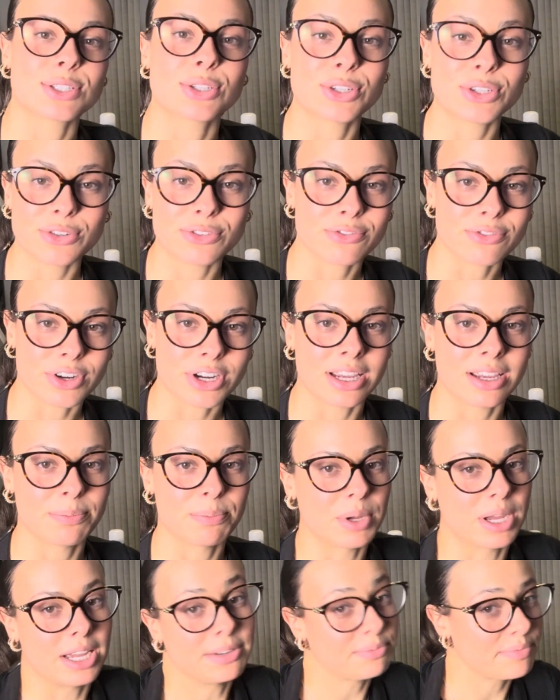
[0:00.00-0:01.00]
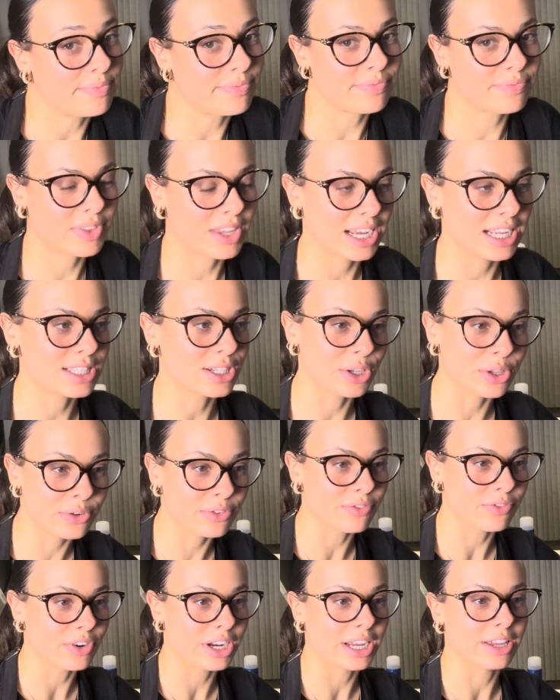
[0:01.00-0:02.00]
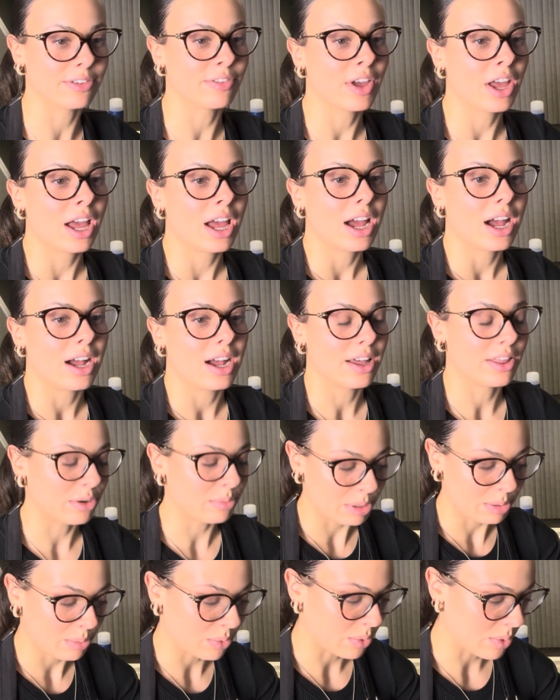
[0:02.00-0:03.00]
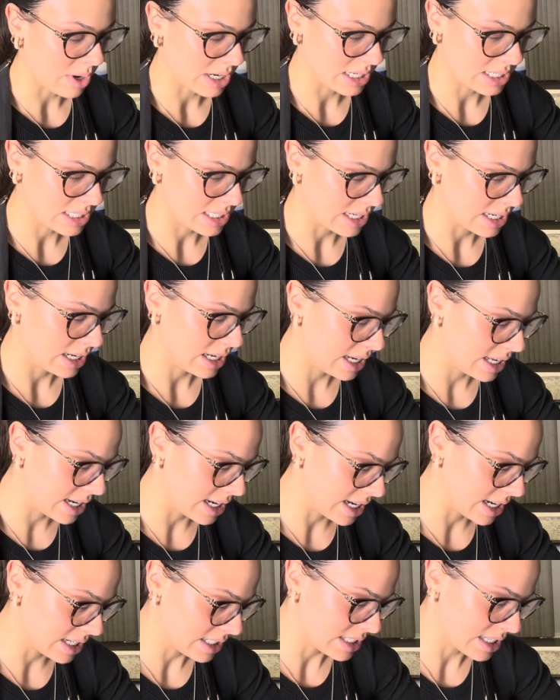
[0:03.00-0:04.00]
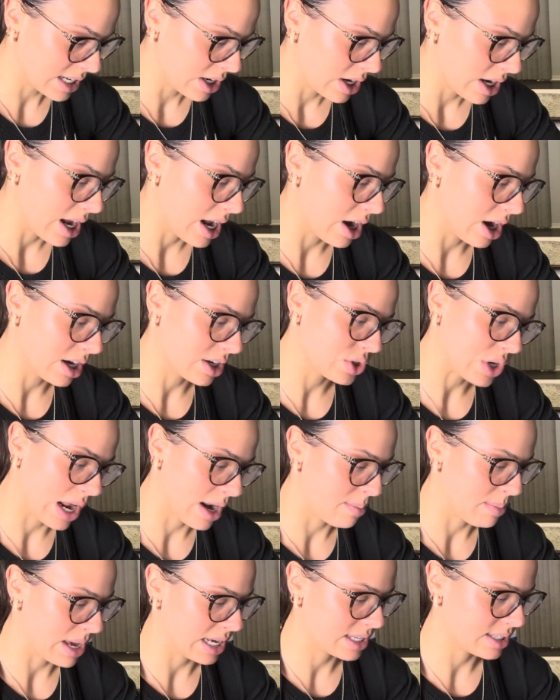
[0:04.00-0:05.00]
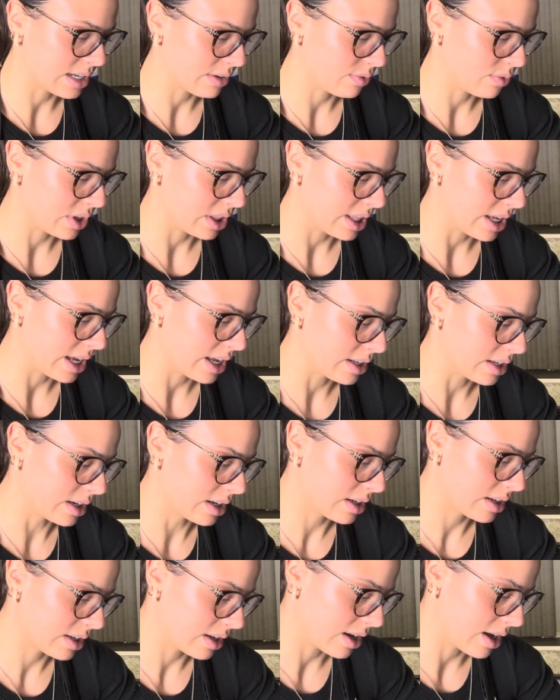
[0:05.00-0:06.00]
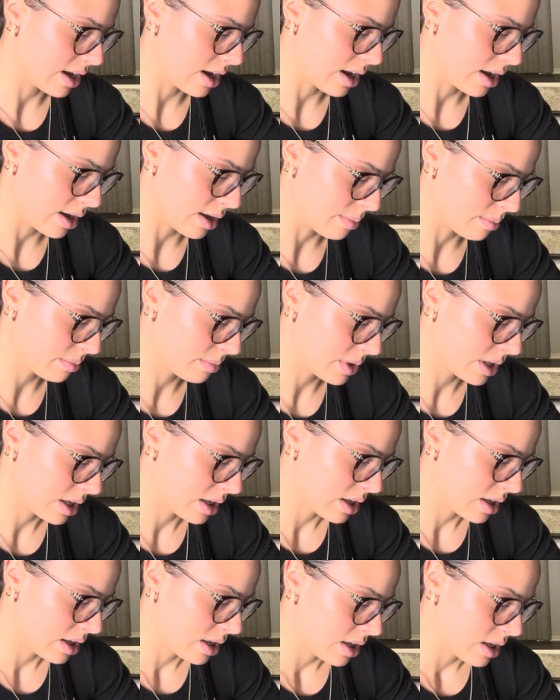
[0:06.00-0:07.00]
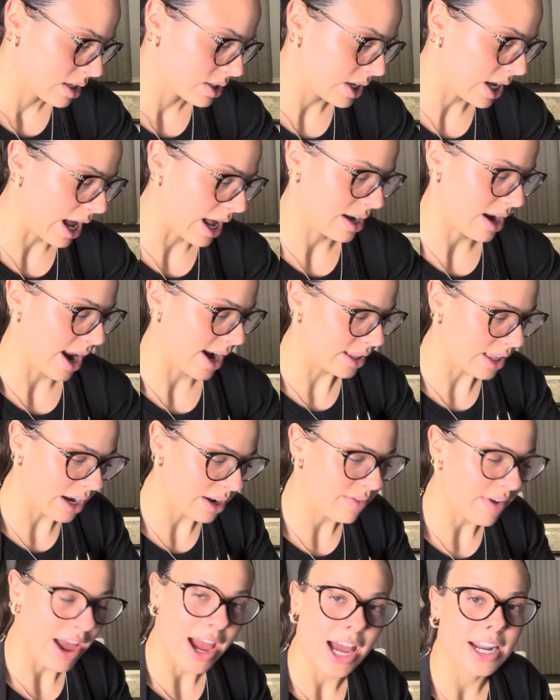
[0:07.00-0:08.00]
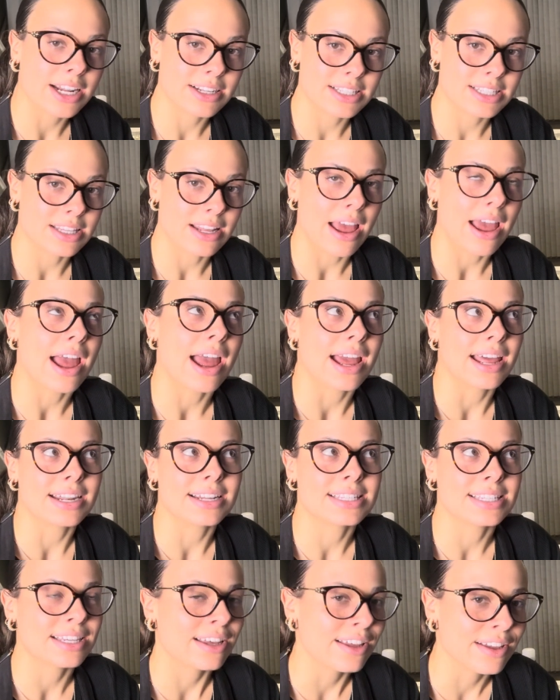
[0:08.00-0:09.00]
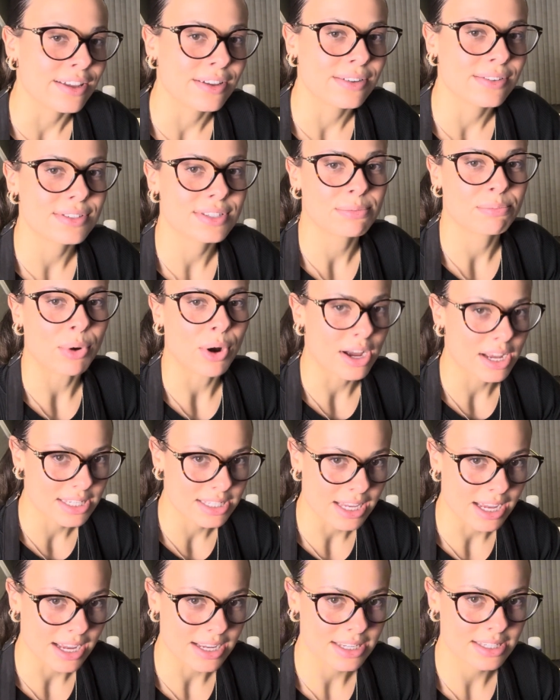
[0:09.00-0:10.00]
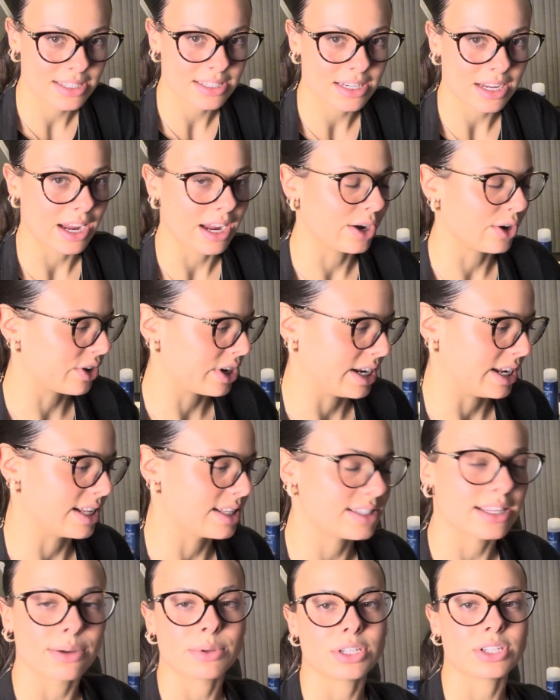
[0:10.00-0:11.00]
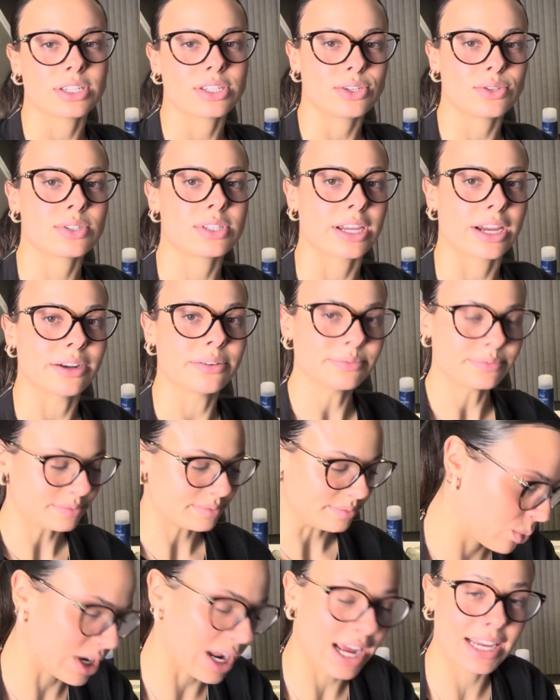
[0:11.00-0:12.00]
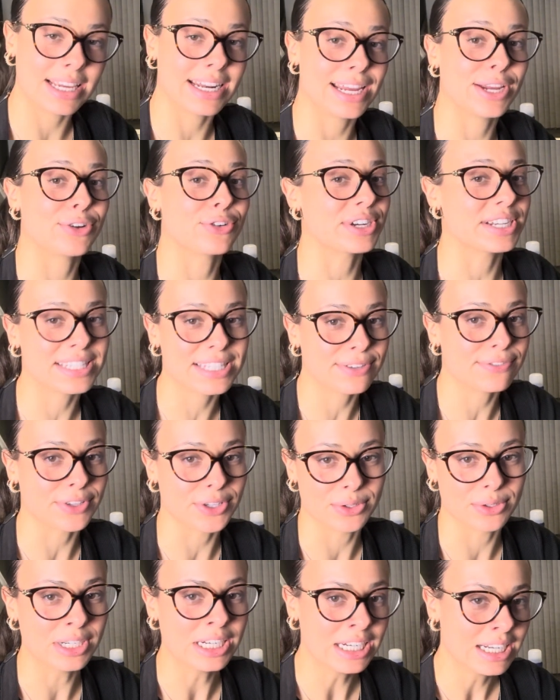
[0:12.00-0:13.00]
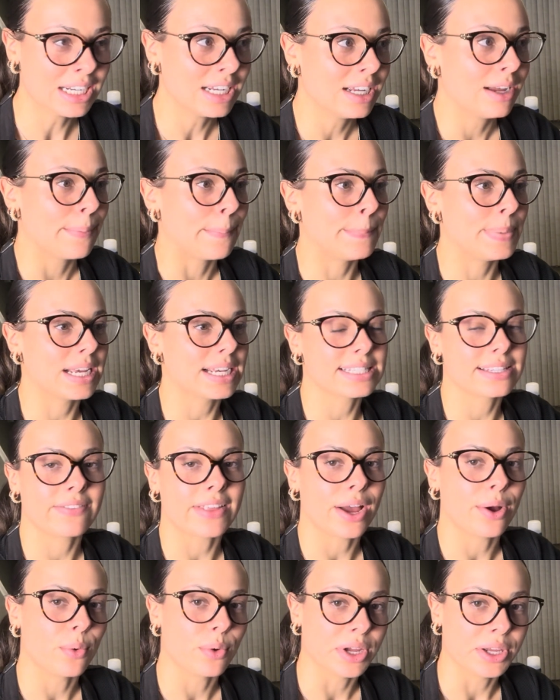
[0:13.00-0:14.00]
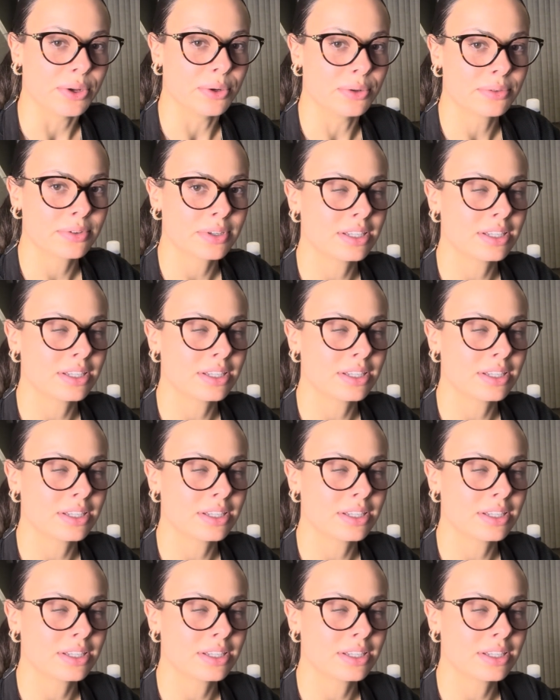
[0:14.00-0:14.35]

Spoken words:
gluten-free, but it's gluten-free if other people wanted to eat it or try to make stuff with it. So yeah, not a lot of additives, processed ingredients that we just used here. We're not eating greasy food because of that oil.